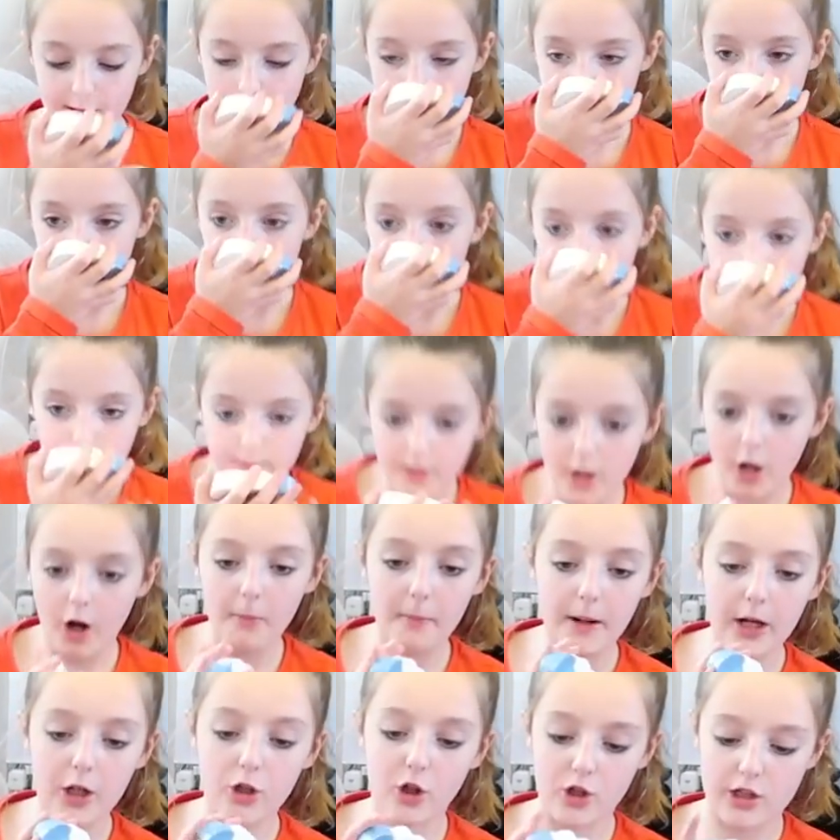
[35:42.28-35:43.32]
bombs.
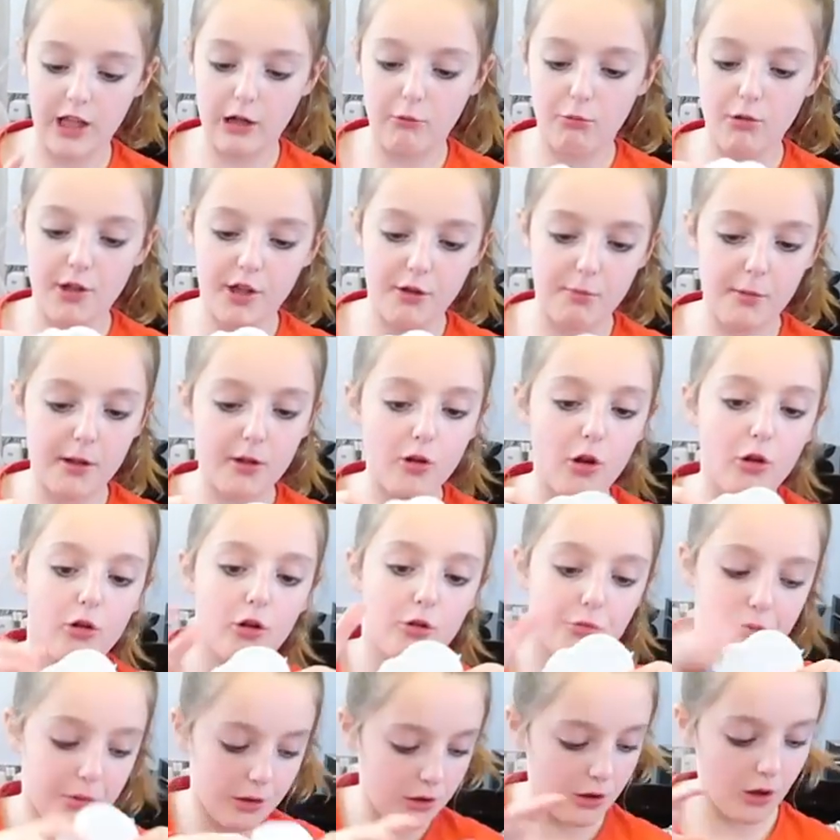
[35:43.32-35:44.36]
Oh my god, that one smells so
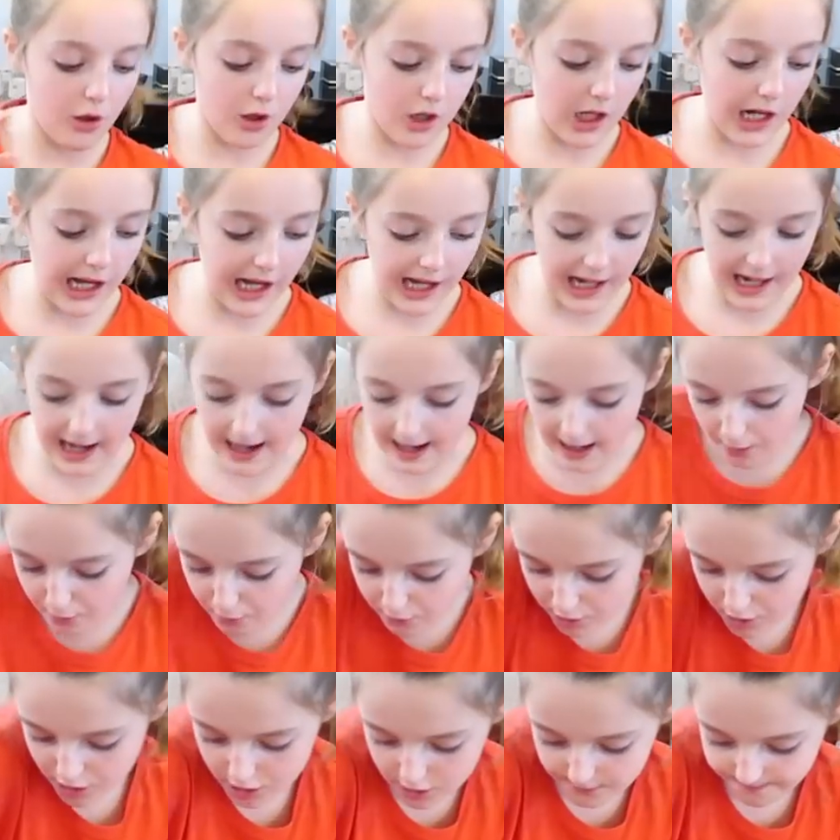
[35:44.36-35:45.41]
good. We've got a
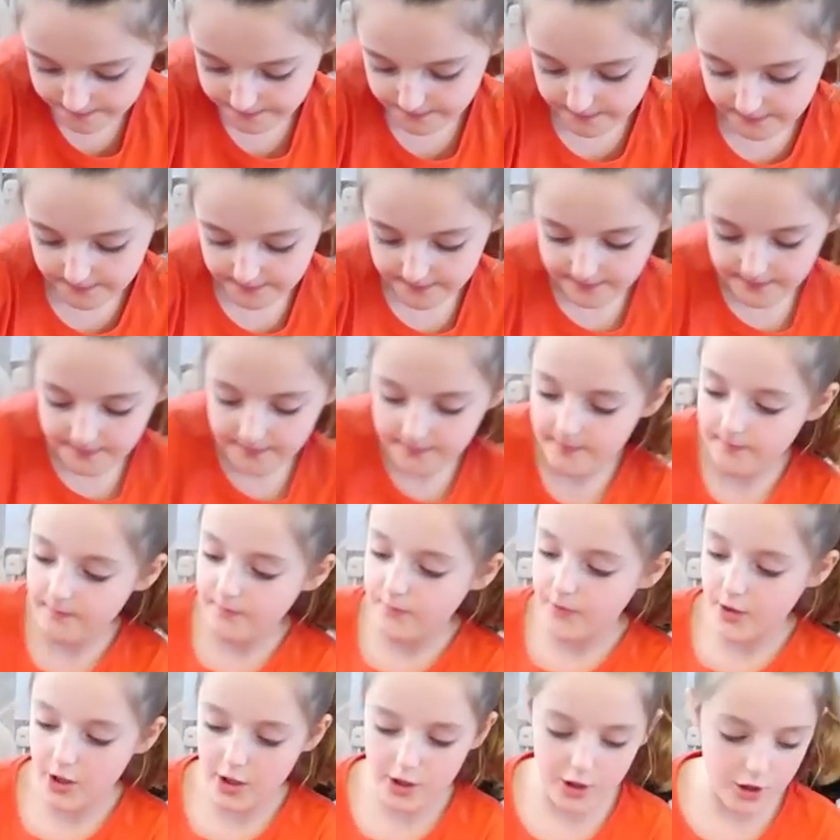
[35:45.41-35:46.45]
cloud,
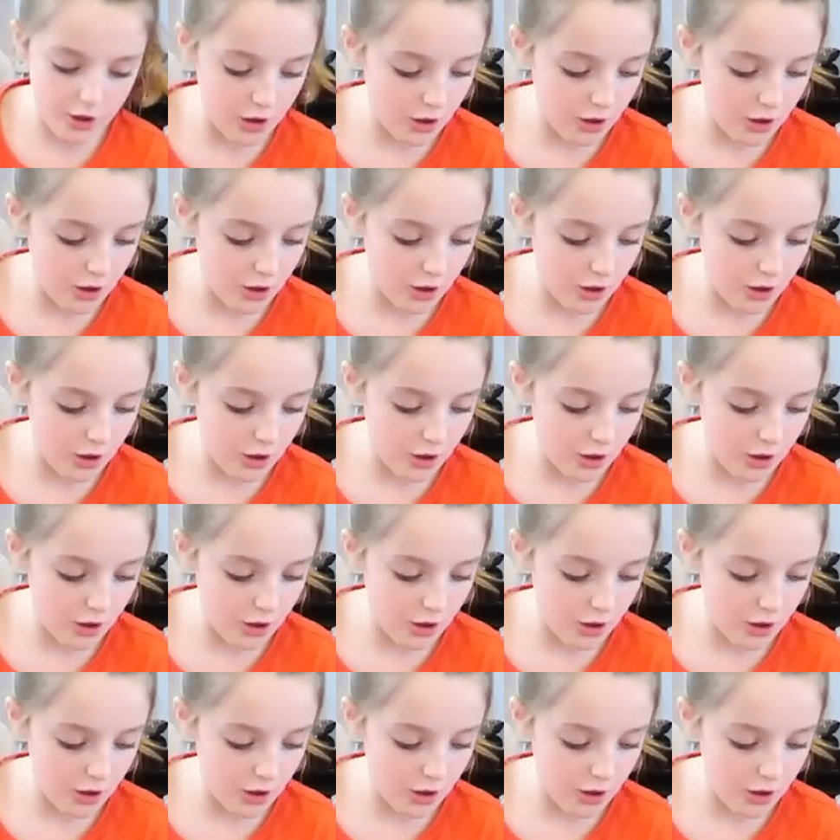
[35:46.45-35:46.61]
a